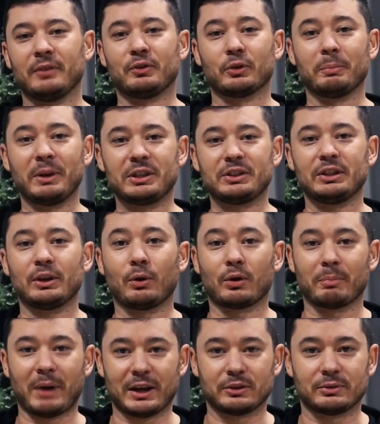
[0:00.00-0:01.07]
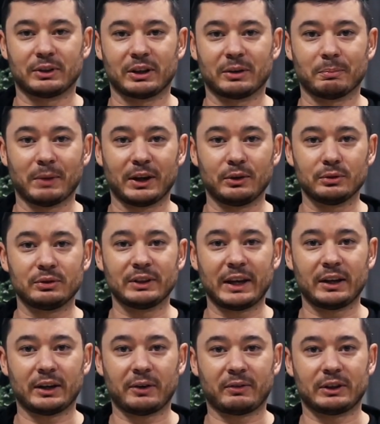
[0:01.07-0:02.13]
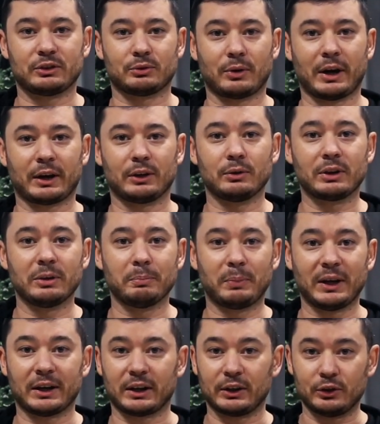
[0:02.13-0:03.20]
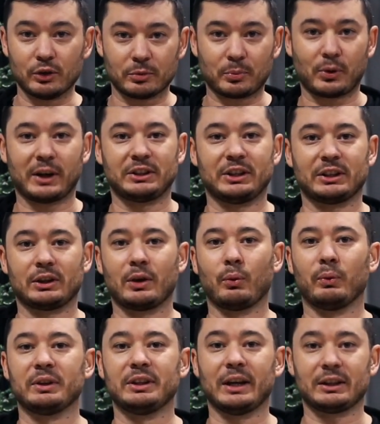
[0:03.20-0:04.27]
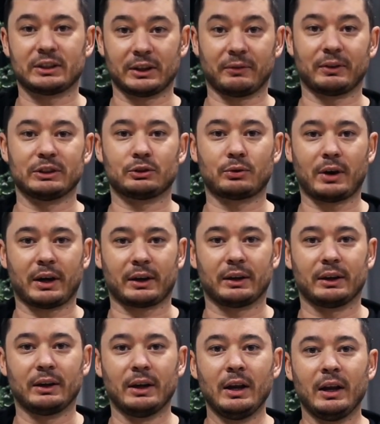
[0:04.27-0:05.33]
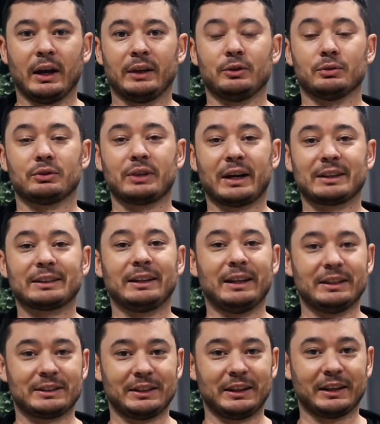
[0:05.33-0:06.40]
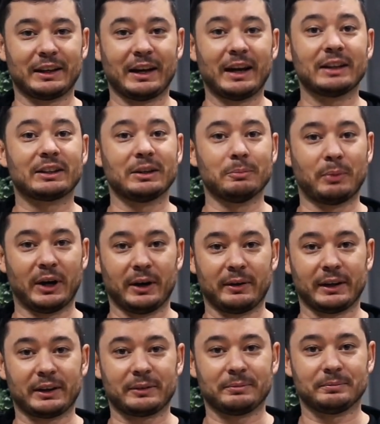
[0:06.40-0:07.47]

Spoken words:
If you're mixing or mastering by using a reference track, you compare your project with that reference track, and you start listening and comparing.